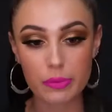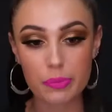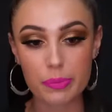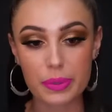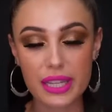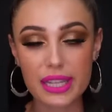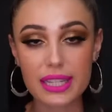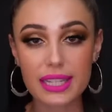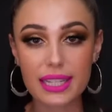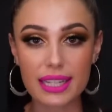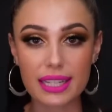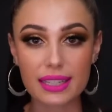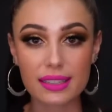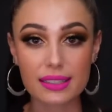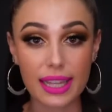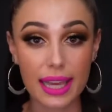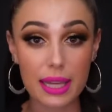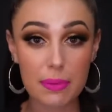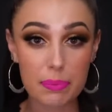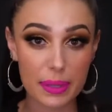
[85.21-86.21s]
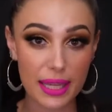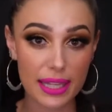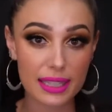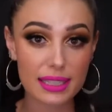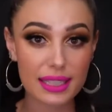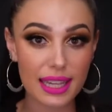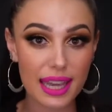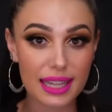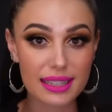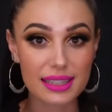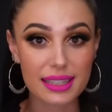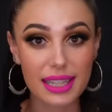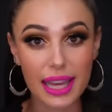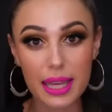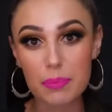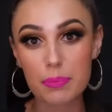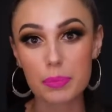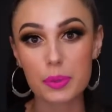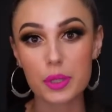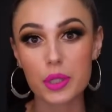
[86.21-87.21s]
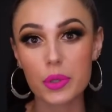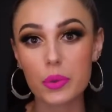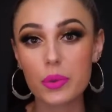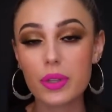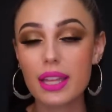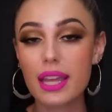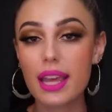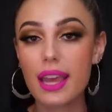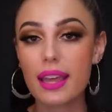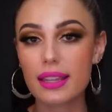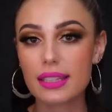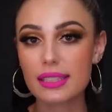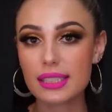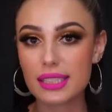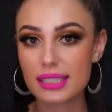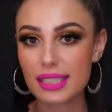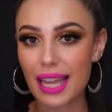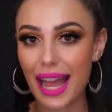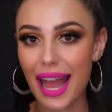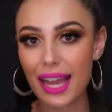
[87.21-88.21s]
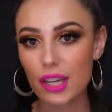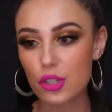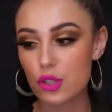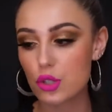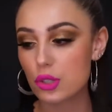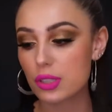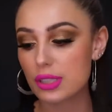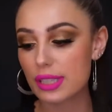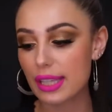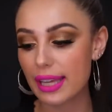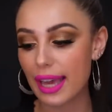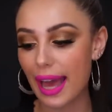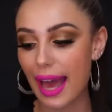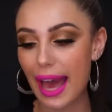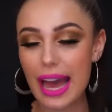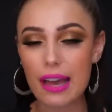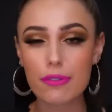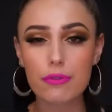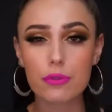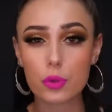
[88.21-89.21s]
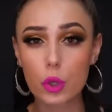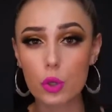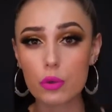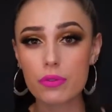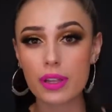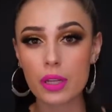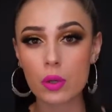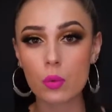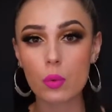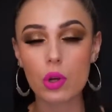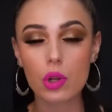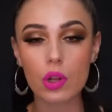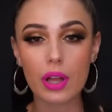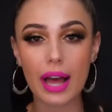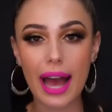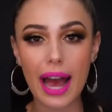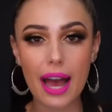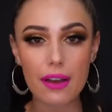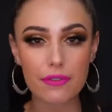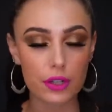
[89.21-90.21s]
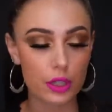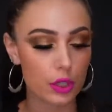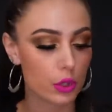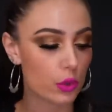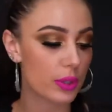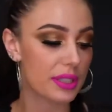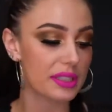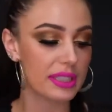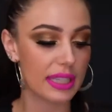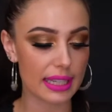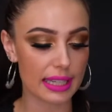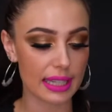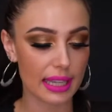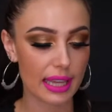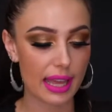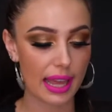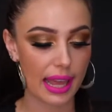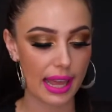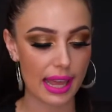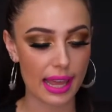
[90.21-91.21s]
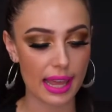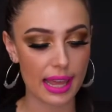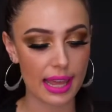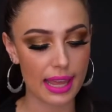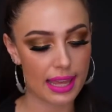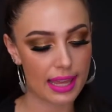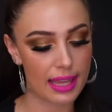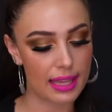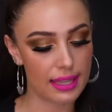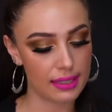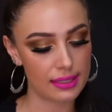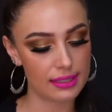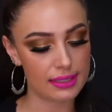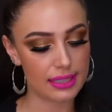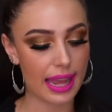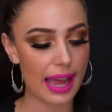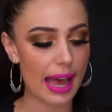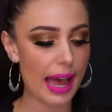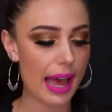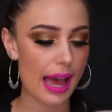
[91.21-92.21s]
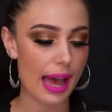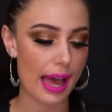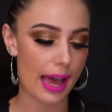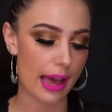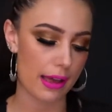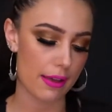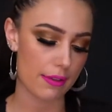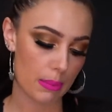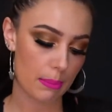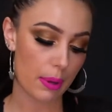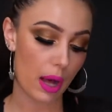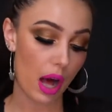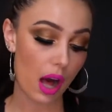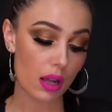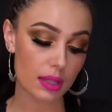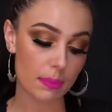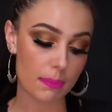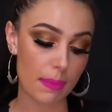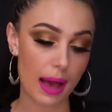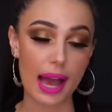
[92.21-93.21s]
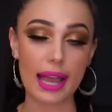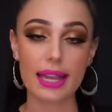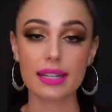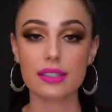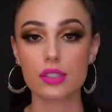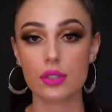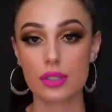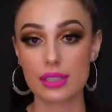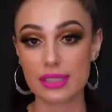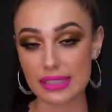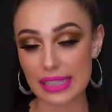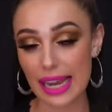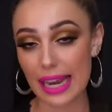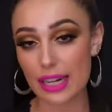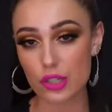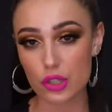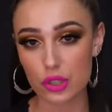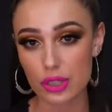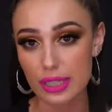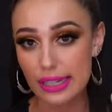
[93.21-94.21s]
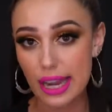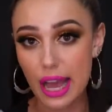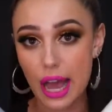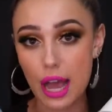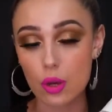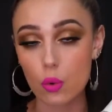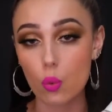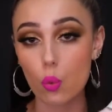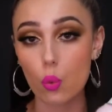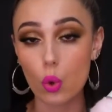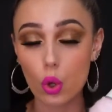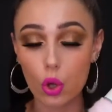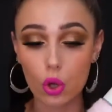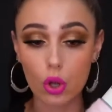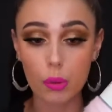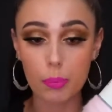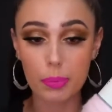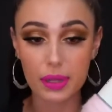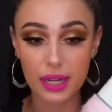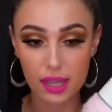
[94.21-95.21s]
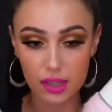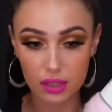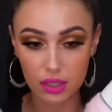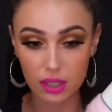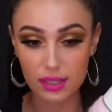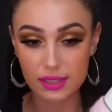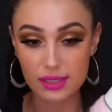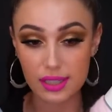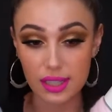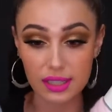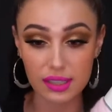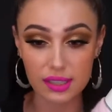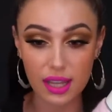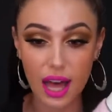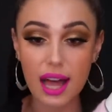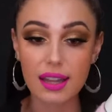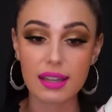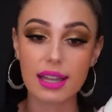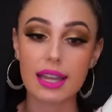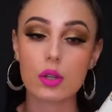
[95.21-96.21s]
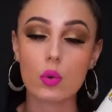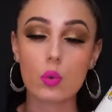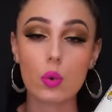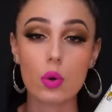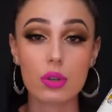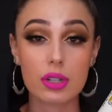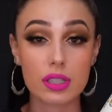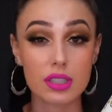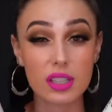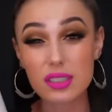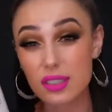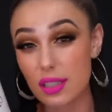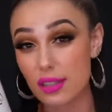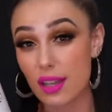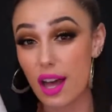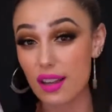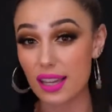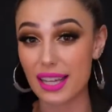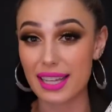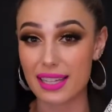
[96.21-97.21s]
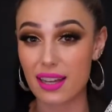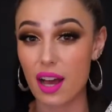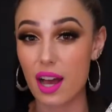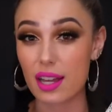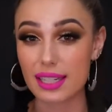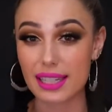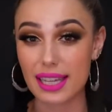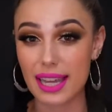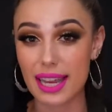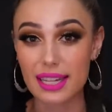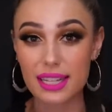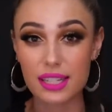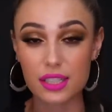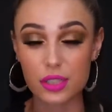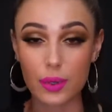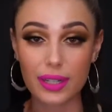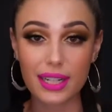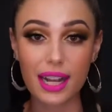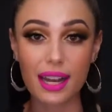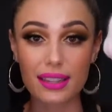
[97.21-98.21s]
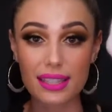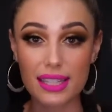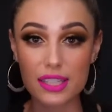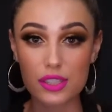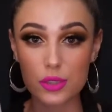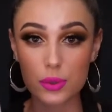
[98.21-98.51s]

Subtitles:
Bee in light pink and light blue. This is actually half roving wool, half acrylic, and half polyamide. So this is actually not wool, but it looks a lot like wool, and it looks a lot like cotton candy. So I got these two